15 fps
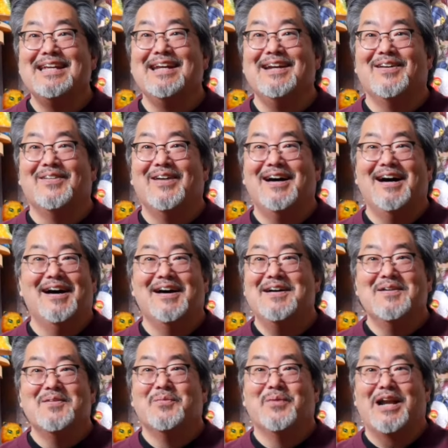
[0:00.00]
you know, uh,
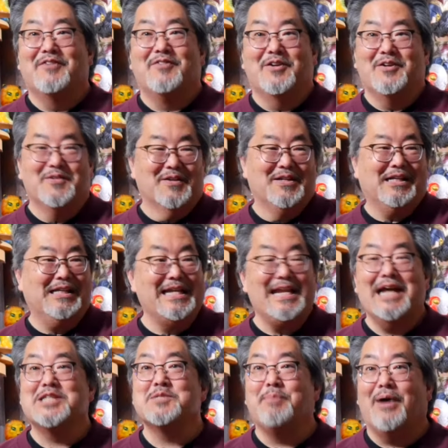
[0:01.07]
whatever, Kleenex